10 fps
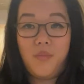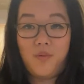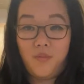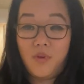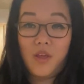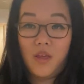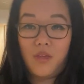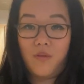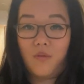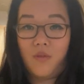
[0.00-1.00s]
But really
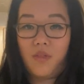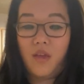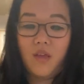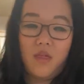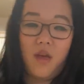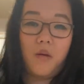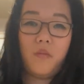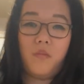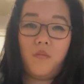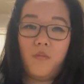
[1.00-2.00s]
the thing that
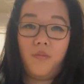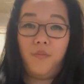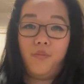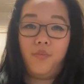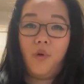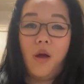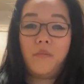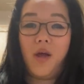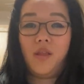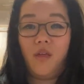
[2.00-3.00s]

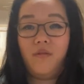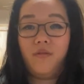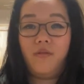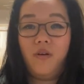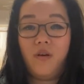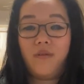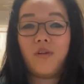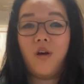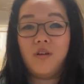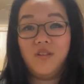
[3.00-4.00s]
brought my love of
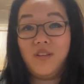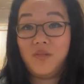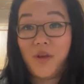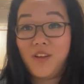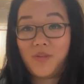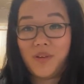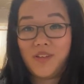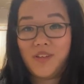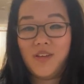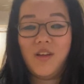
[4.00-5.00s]
cars is my husband.